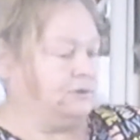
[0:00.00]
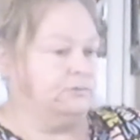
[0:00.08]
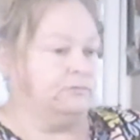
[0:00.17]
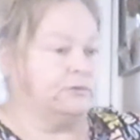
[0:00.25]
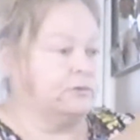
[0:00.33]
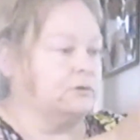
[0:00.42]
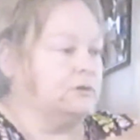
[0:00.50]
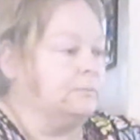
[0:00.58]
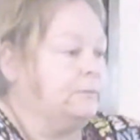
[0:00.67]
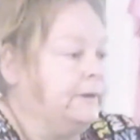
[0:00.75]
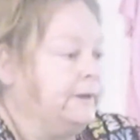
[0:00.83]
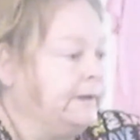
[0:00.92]
2/3
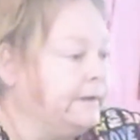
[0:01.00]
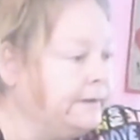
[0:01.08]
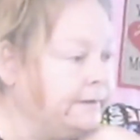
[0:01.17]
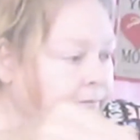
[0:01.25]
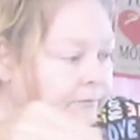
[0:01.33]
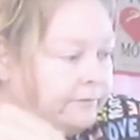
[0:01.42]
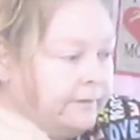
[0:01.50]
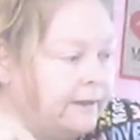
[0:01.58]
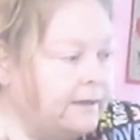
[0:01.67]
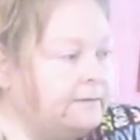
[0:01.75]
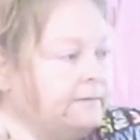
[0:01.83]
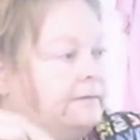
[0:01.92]
cup. We need to use
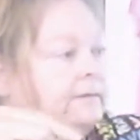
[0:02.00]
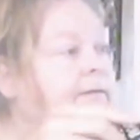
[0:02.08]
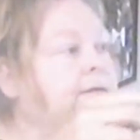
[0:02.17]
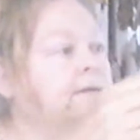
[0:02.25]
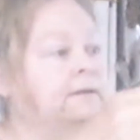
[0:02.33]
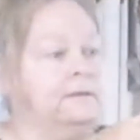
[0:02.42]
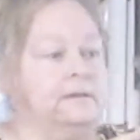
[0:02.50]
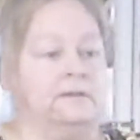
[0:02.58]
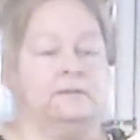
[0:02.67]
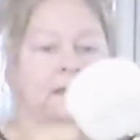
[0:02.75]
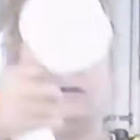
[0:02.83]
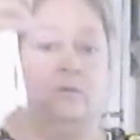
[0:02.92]
that.
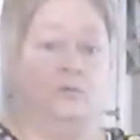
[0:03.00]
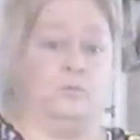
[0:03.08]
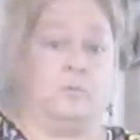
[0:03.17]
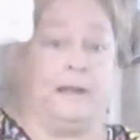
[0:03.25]
Got a whole